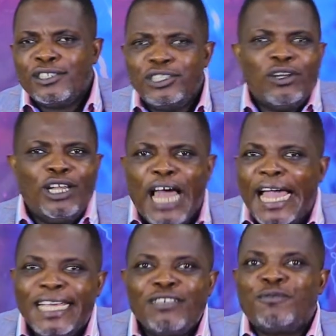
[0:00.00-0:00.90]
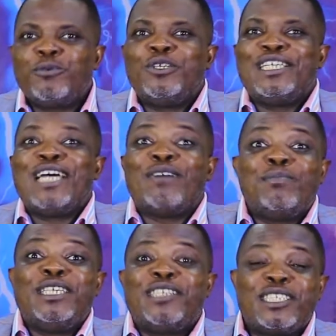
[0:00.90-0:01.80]
your life will never
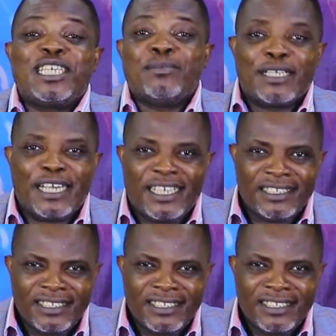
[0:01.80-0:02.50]
be the same again.